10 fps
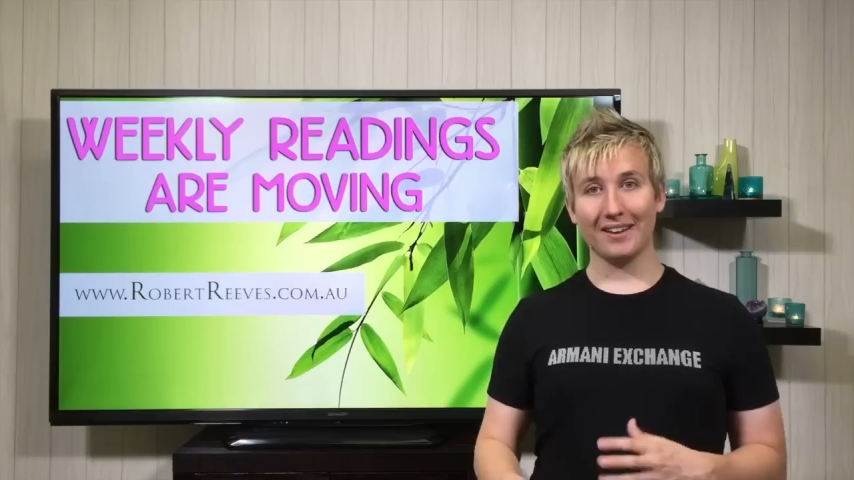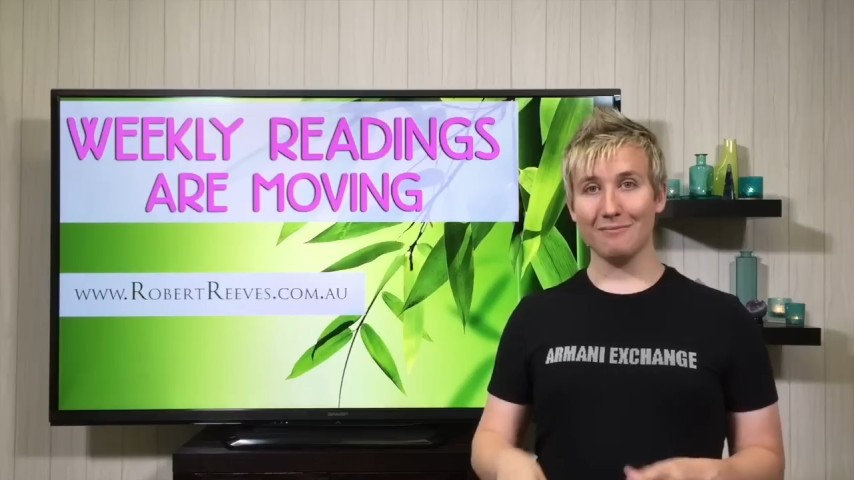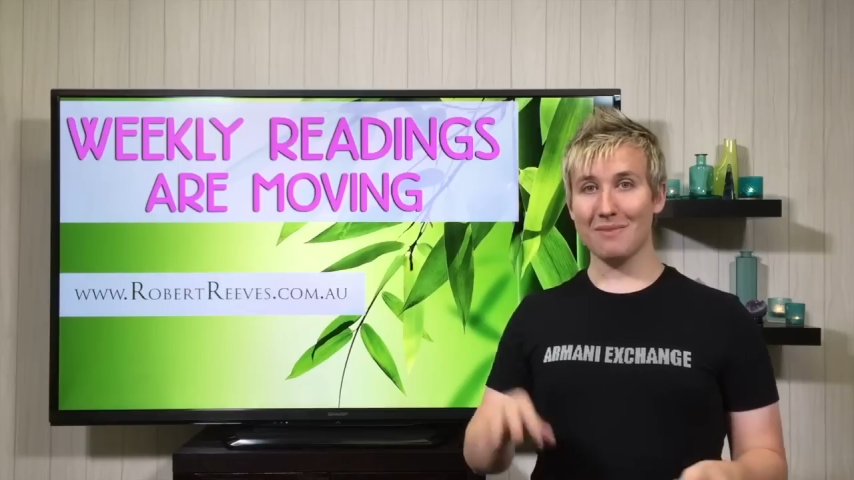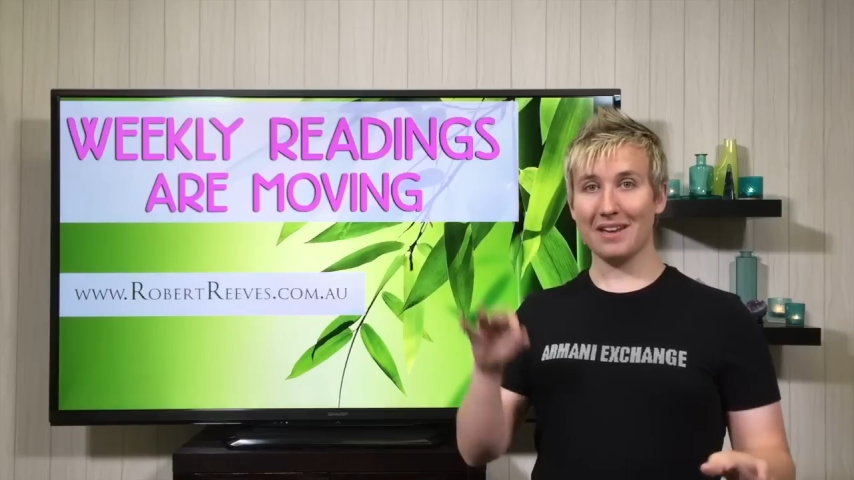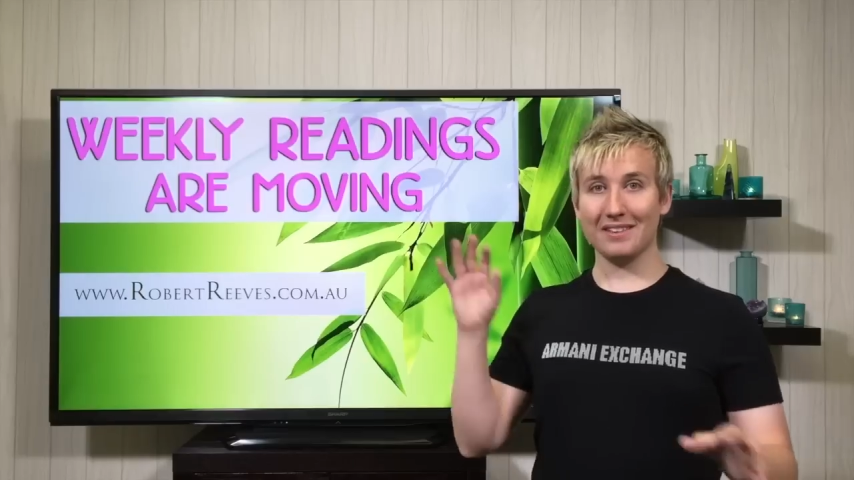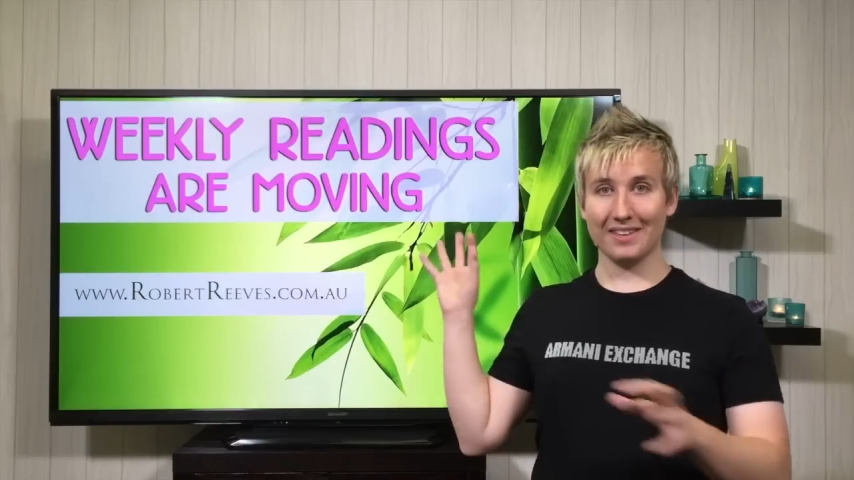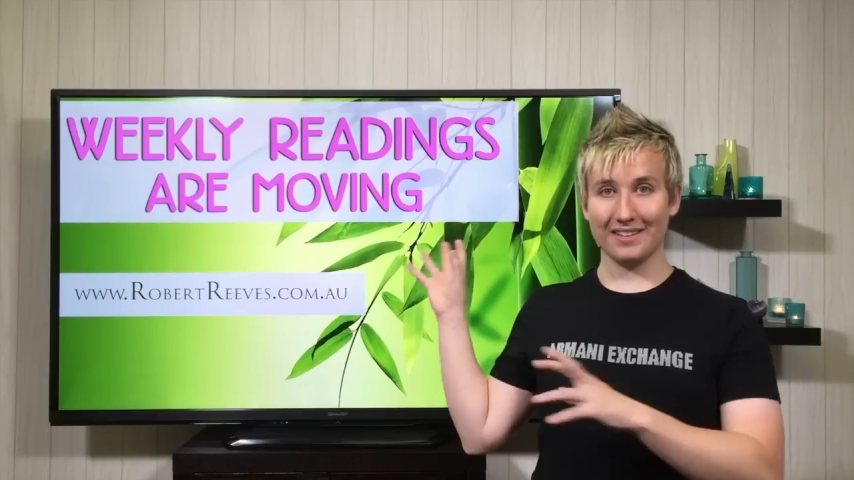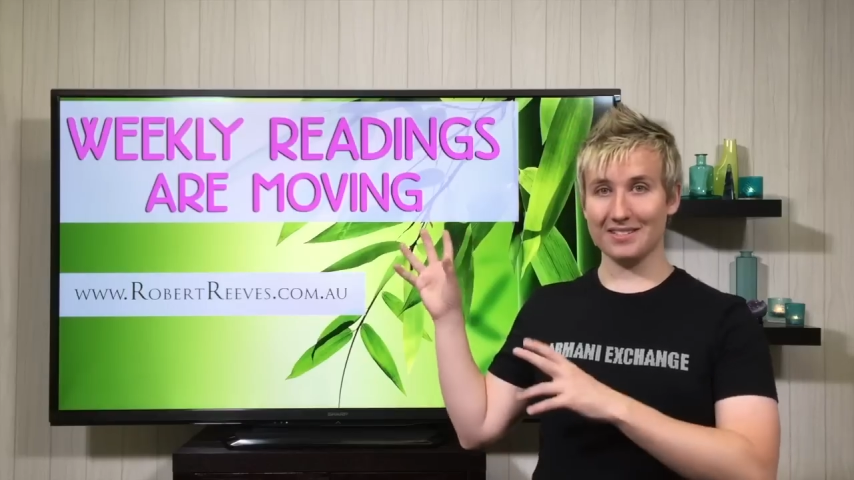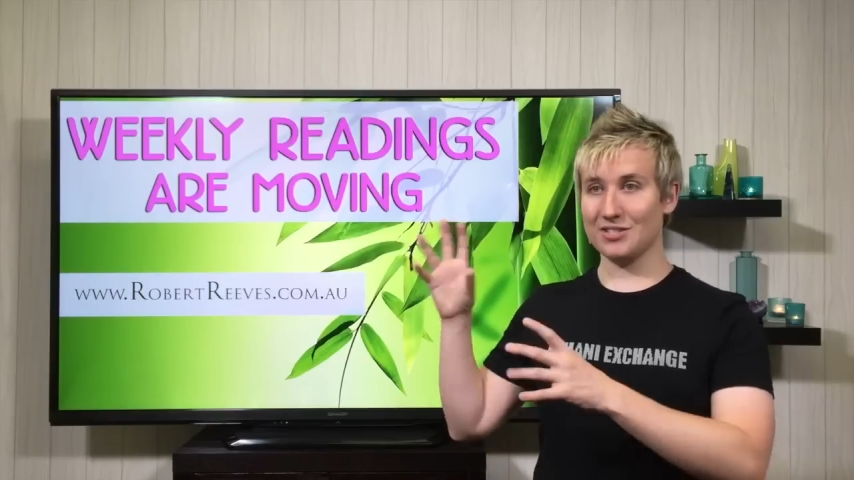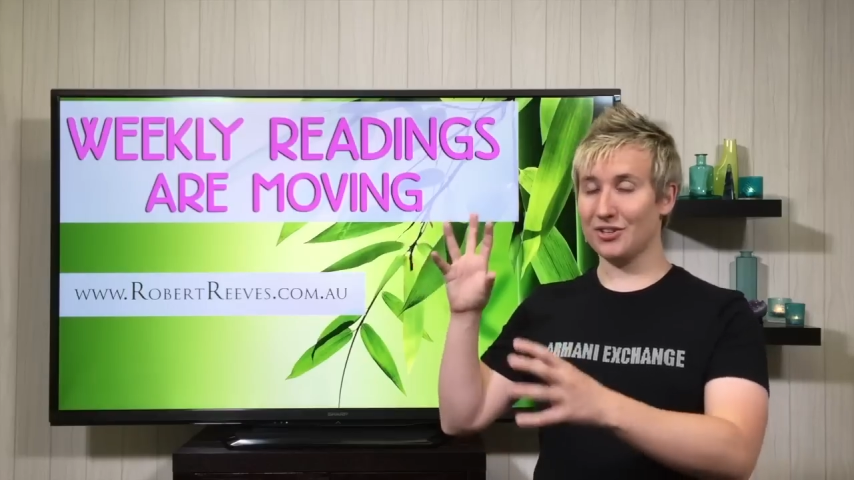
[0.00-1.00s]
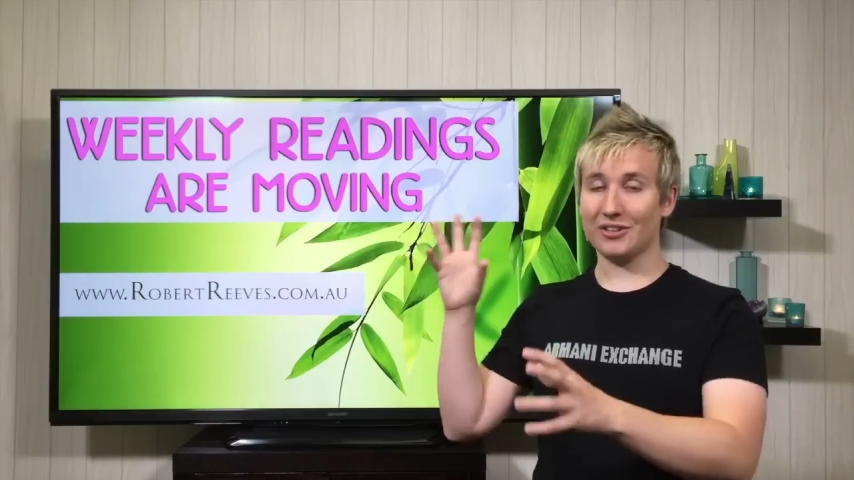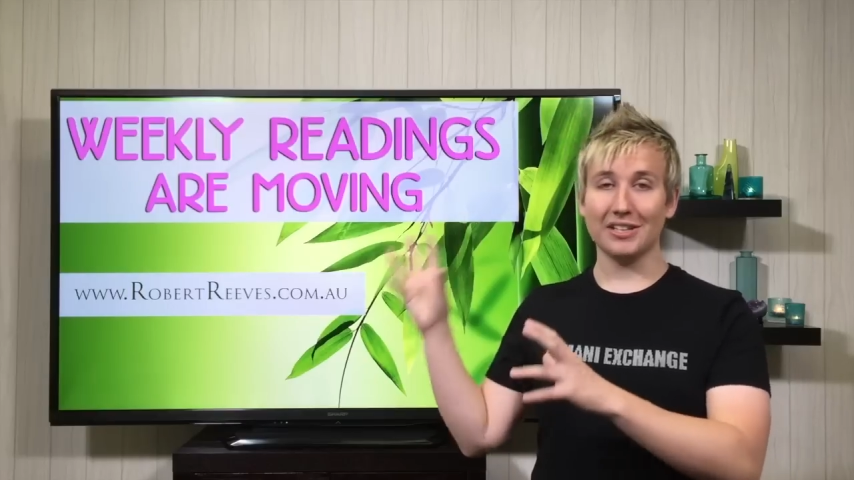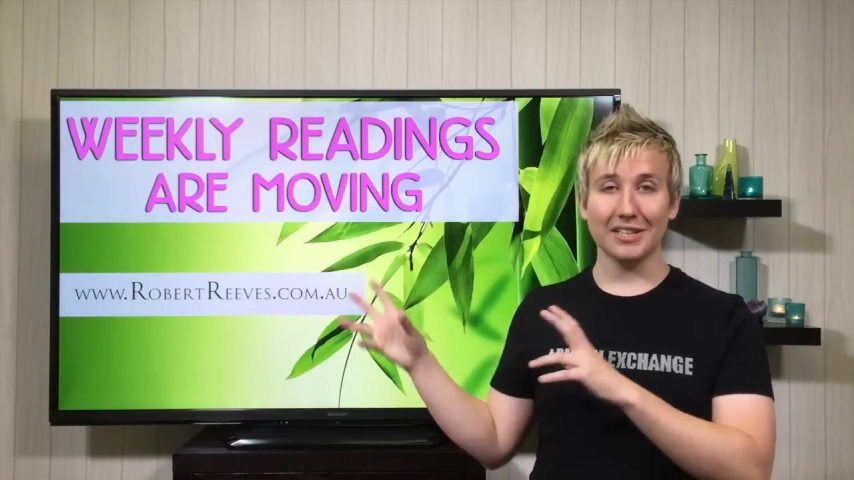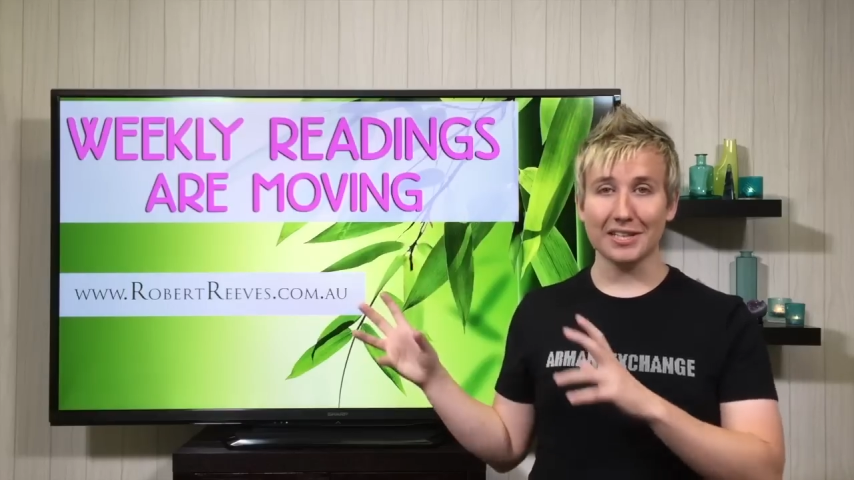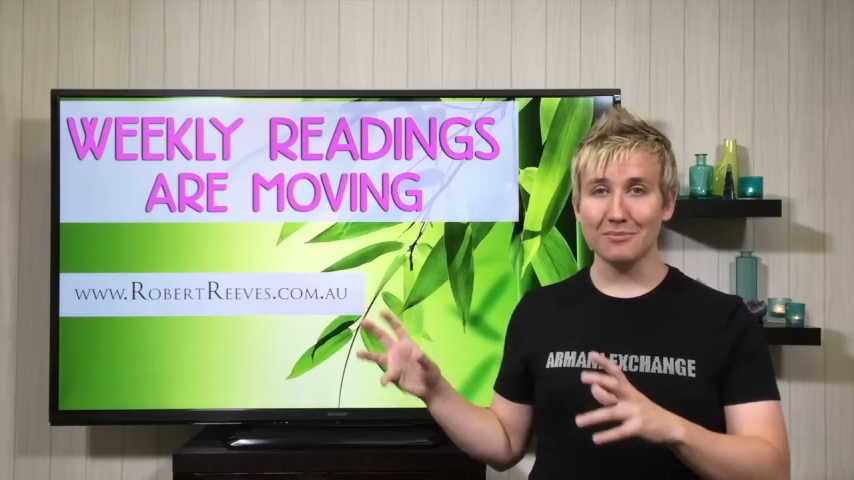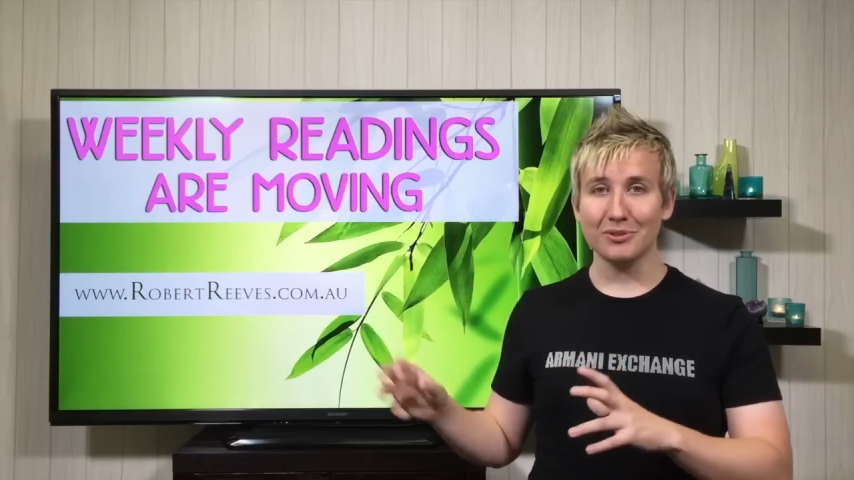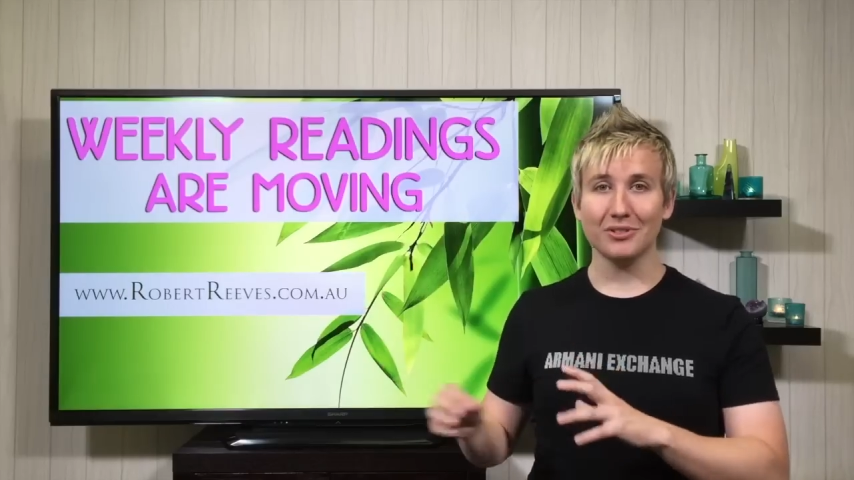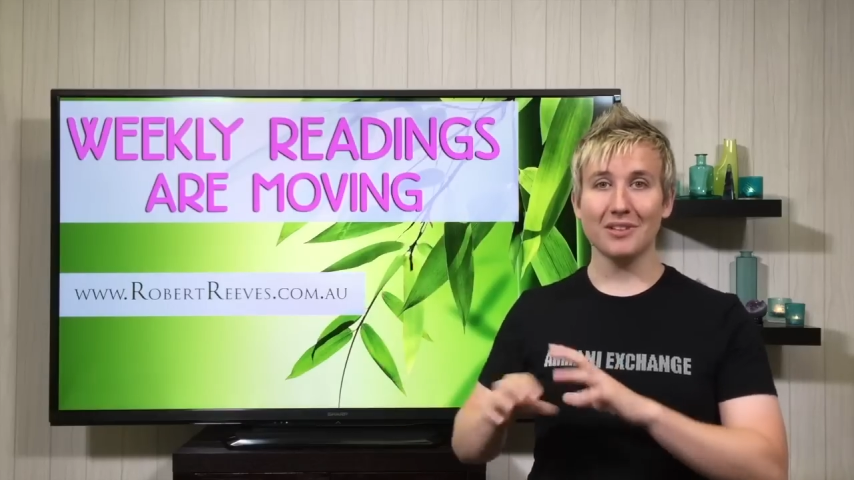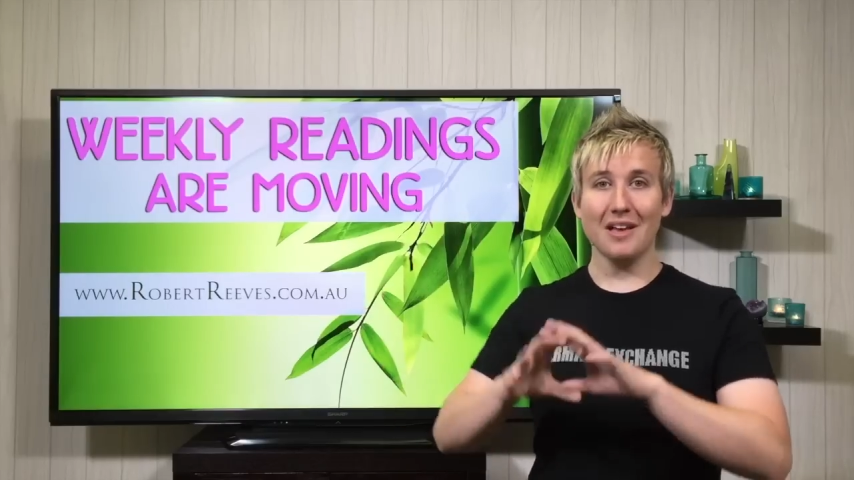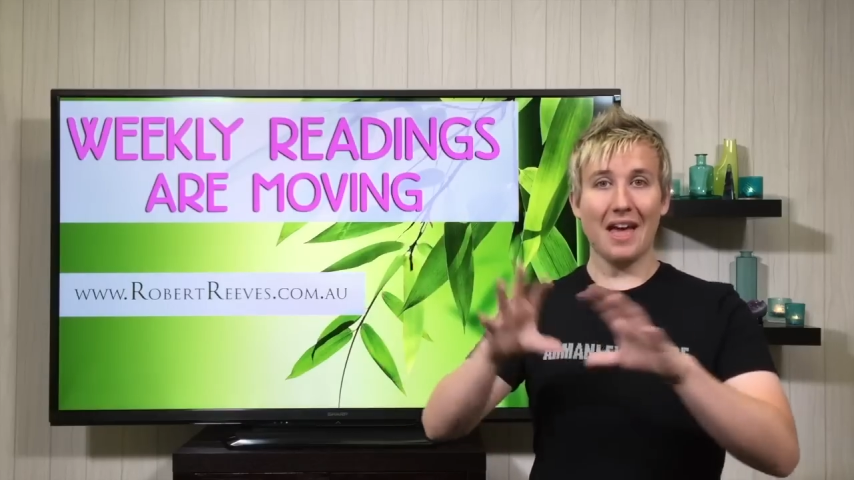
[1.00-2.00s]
can make things, you know, clickable,